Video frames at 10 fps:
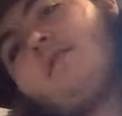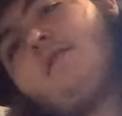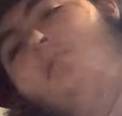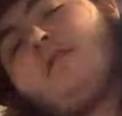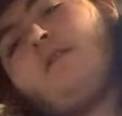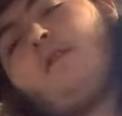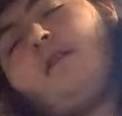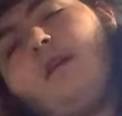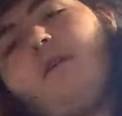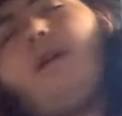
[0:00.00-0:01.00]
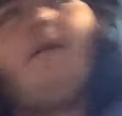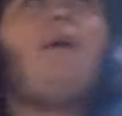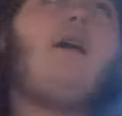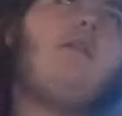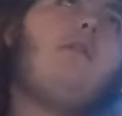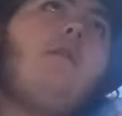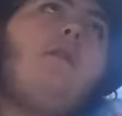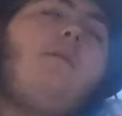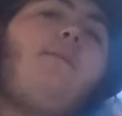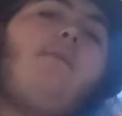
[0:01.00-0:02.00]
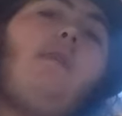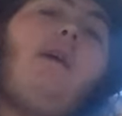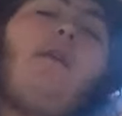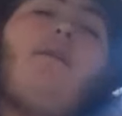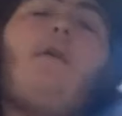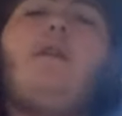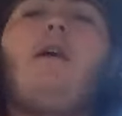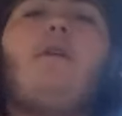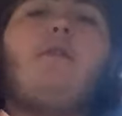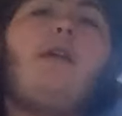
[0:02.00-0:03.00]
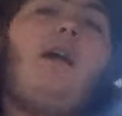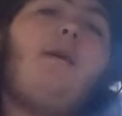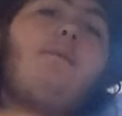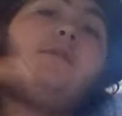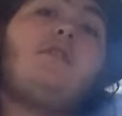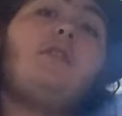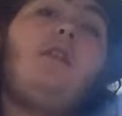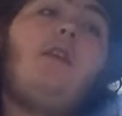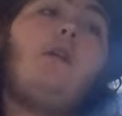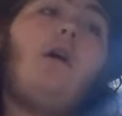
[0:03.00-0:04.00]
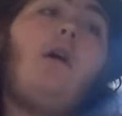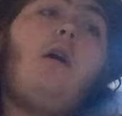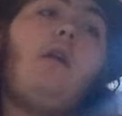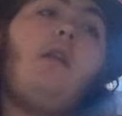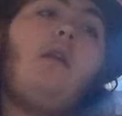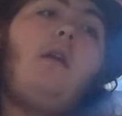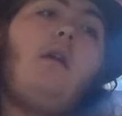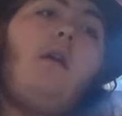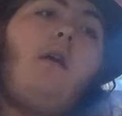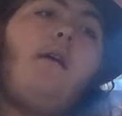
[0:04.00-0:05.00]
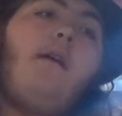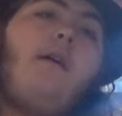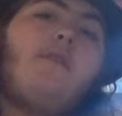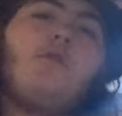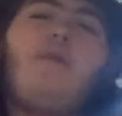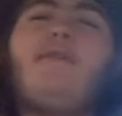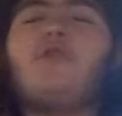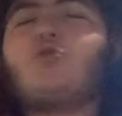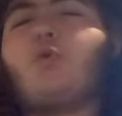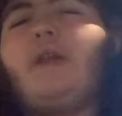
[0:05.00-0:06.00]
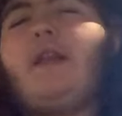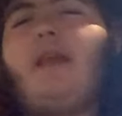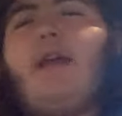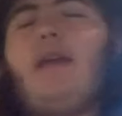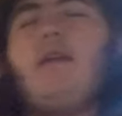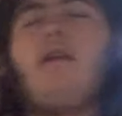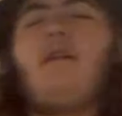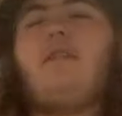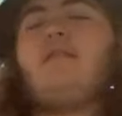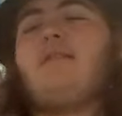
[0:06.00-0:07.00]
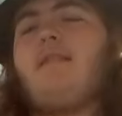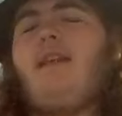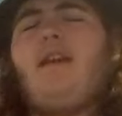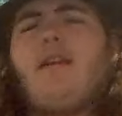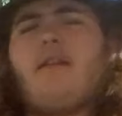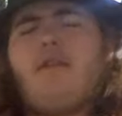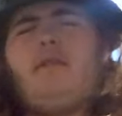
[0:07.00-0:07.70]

so yeah, okay, back to the yeah. They fought the Adder Caps. He got sort of a tree leg. His leg